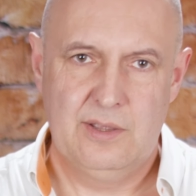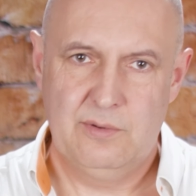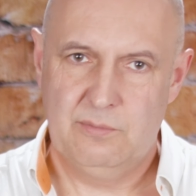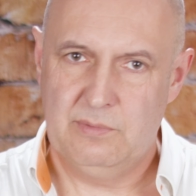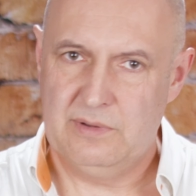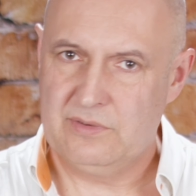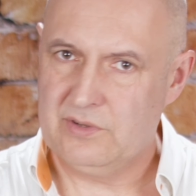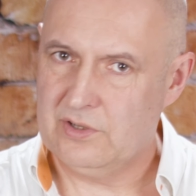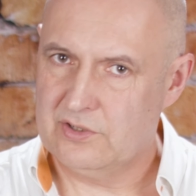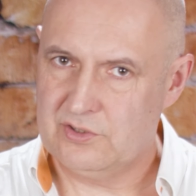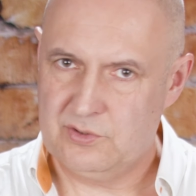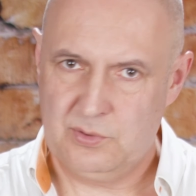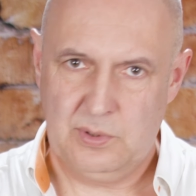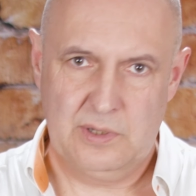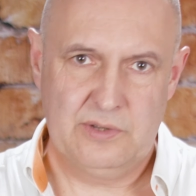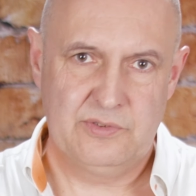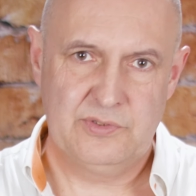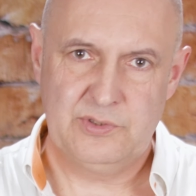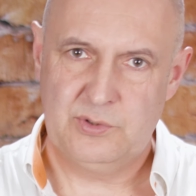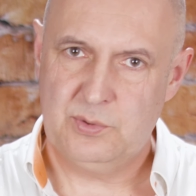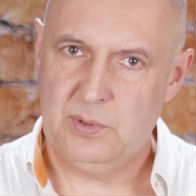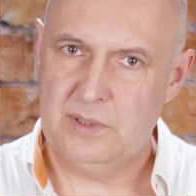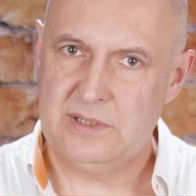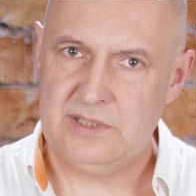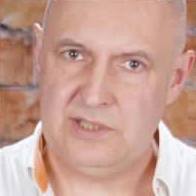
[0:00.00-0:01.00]
We've got 12
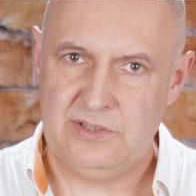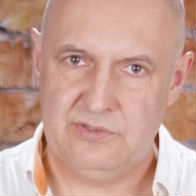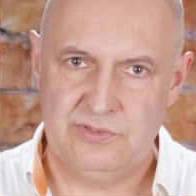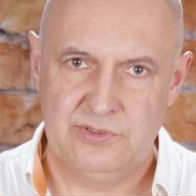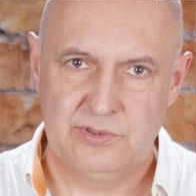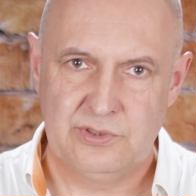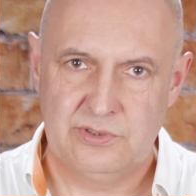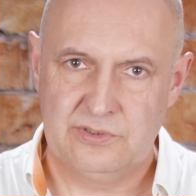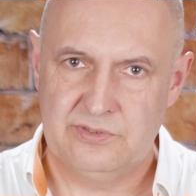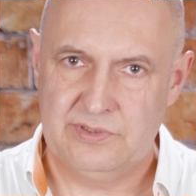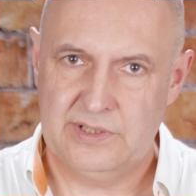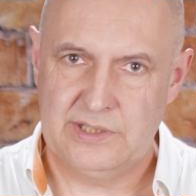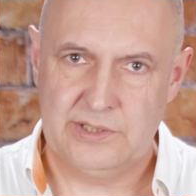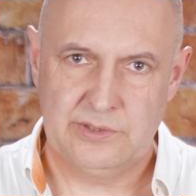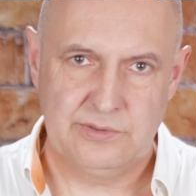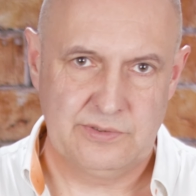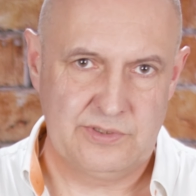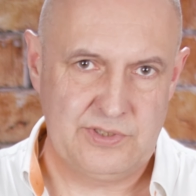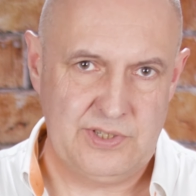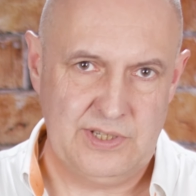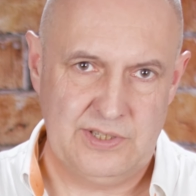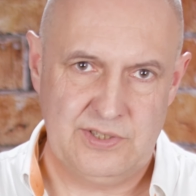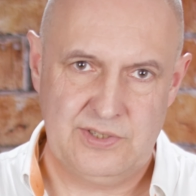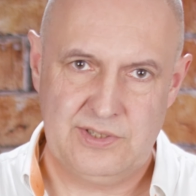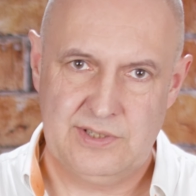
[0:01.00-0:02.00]
and 24 volt
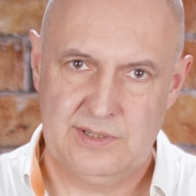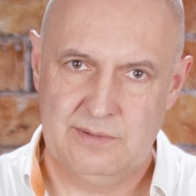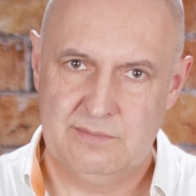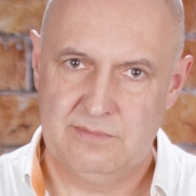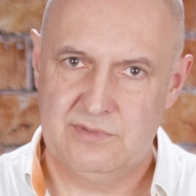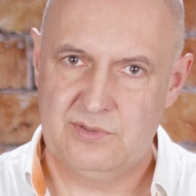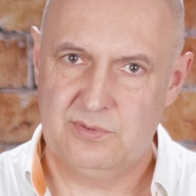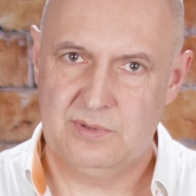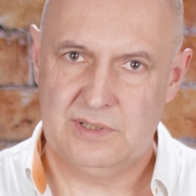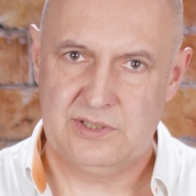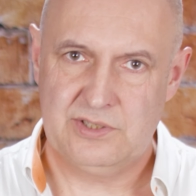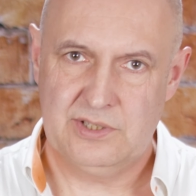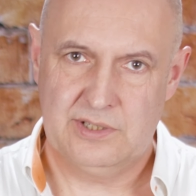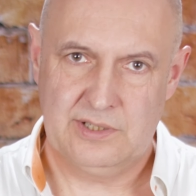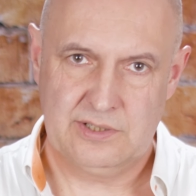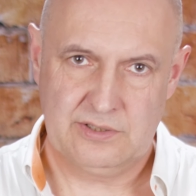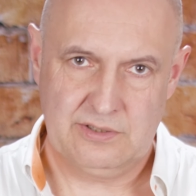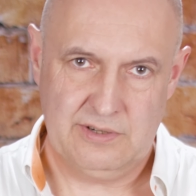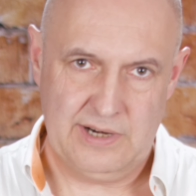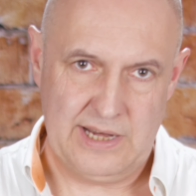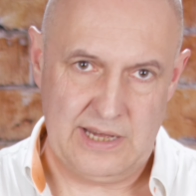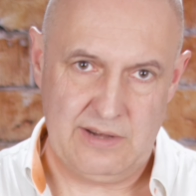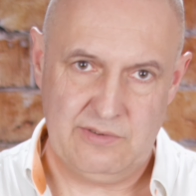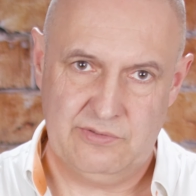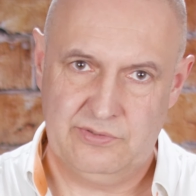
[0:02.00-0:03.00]
systems, which are
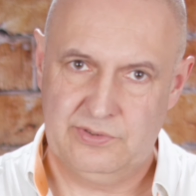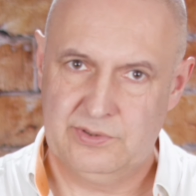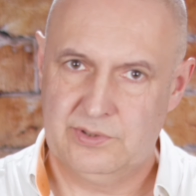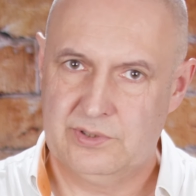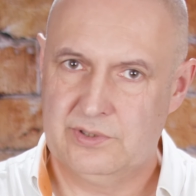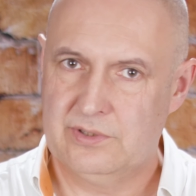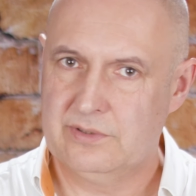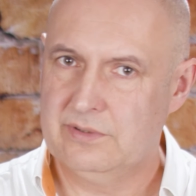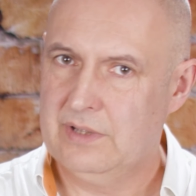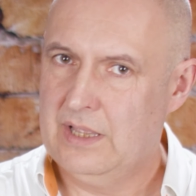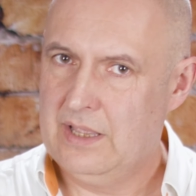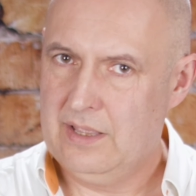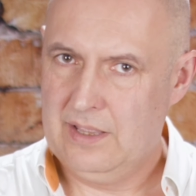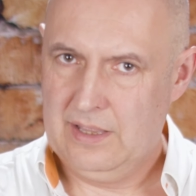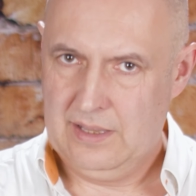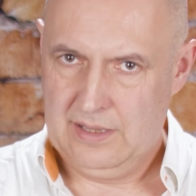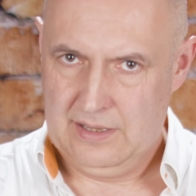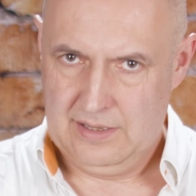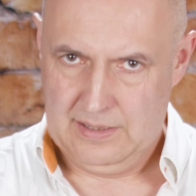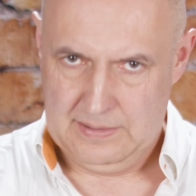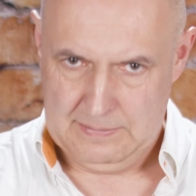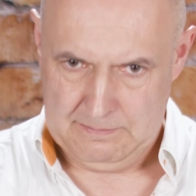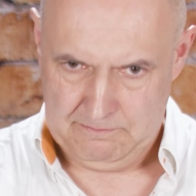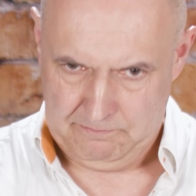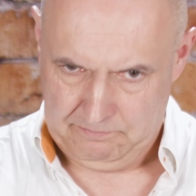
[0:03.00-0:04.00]
great for
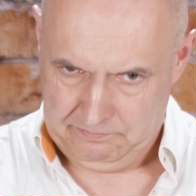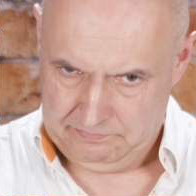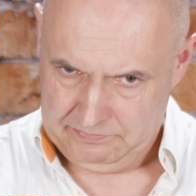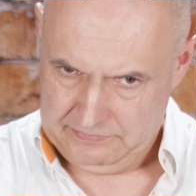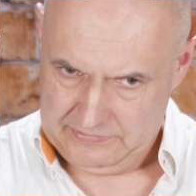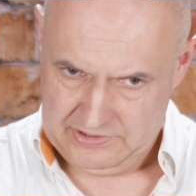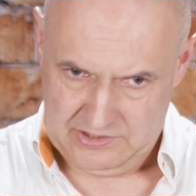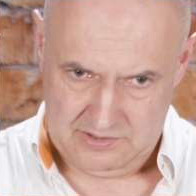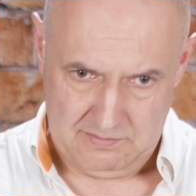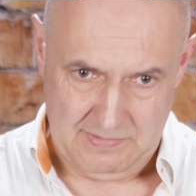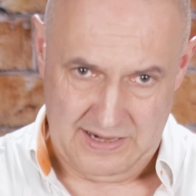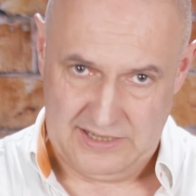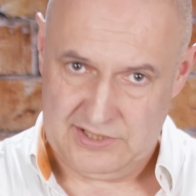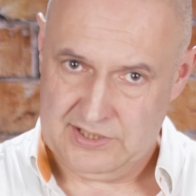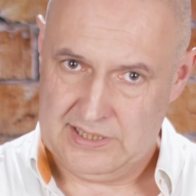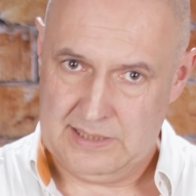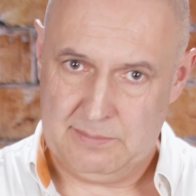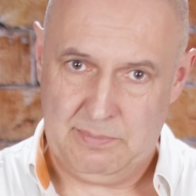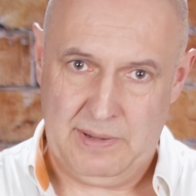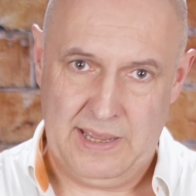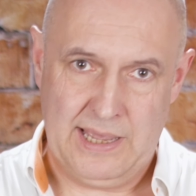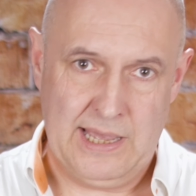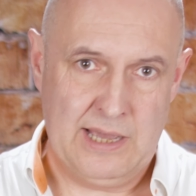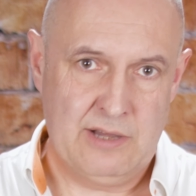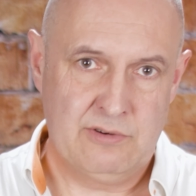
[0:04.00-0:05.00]
domestic
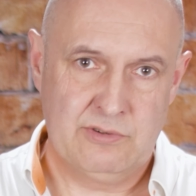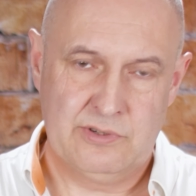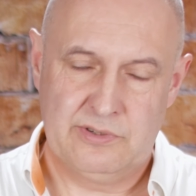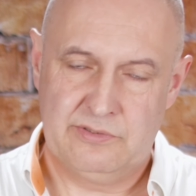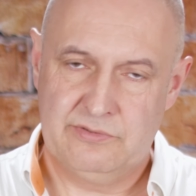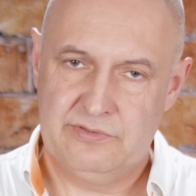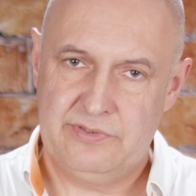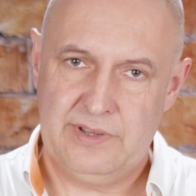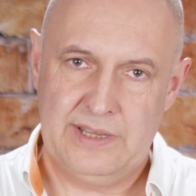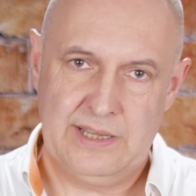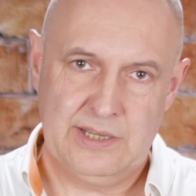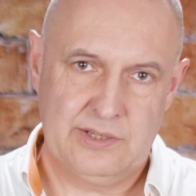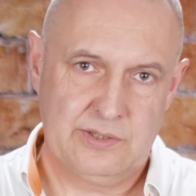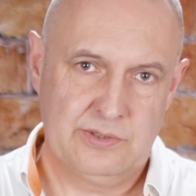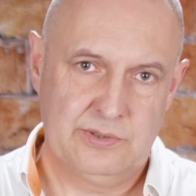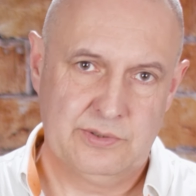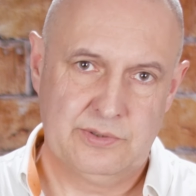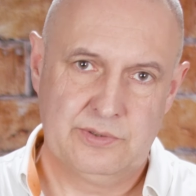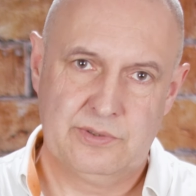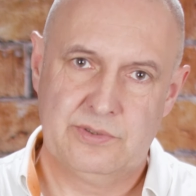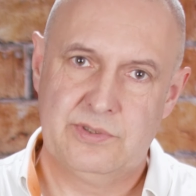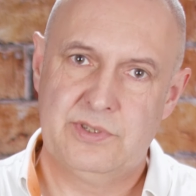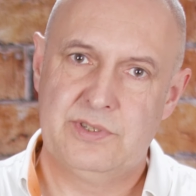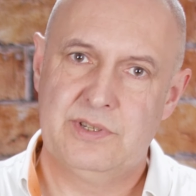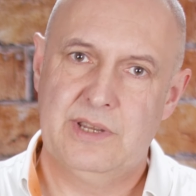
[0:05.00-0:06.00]
power on
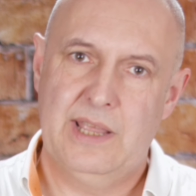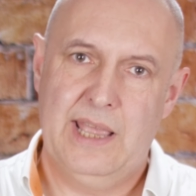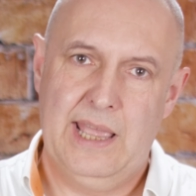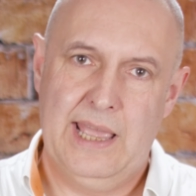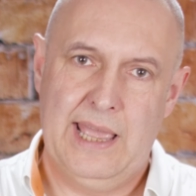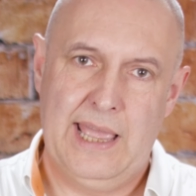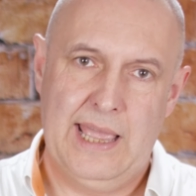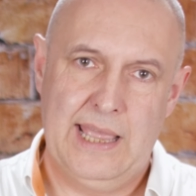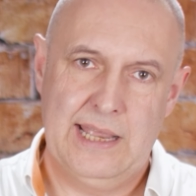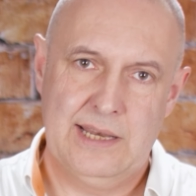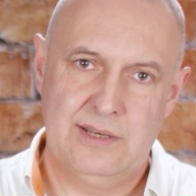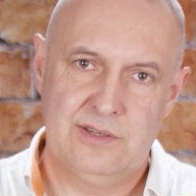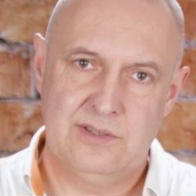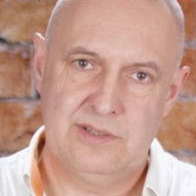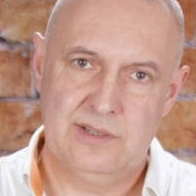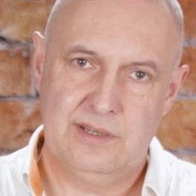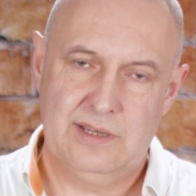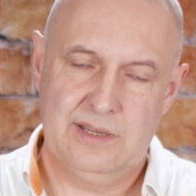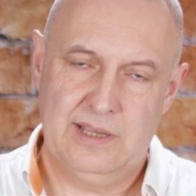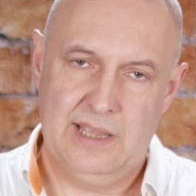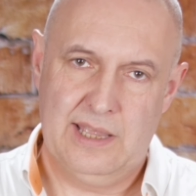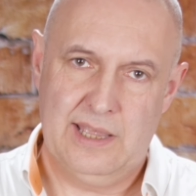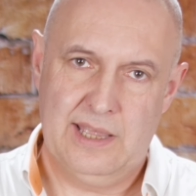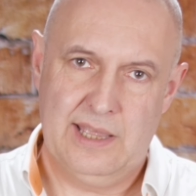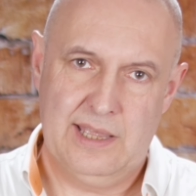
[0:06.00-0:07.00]
vehicles and
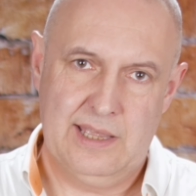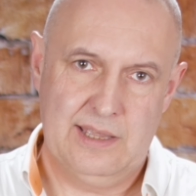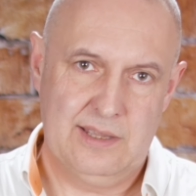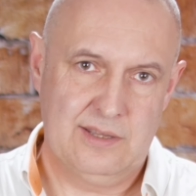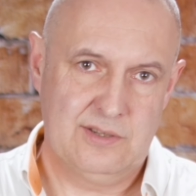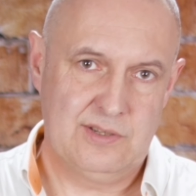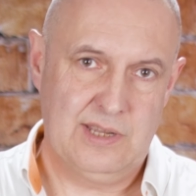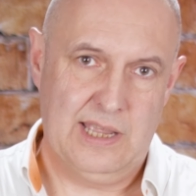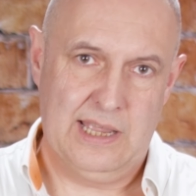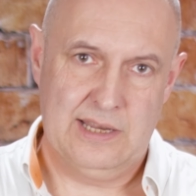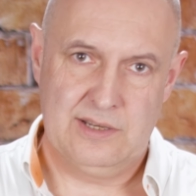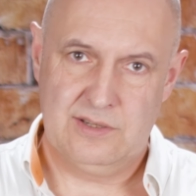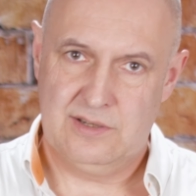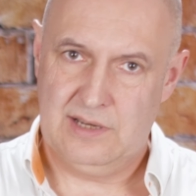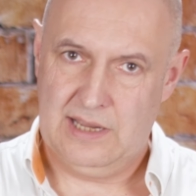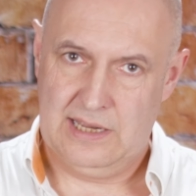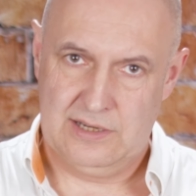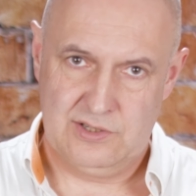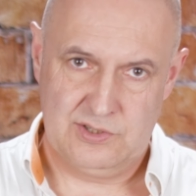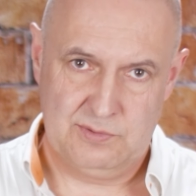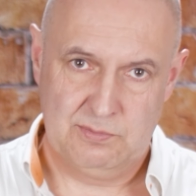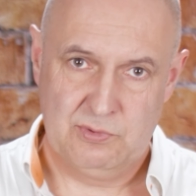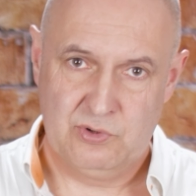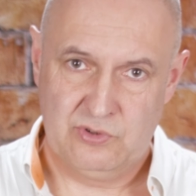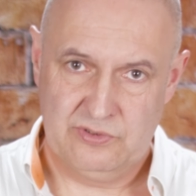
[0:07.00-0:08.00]

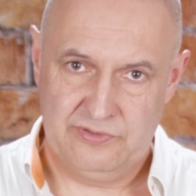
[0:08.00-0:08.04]
small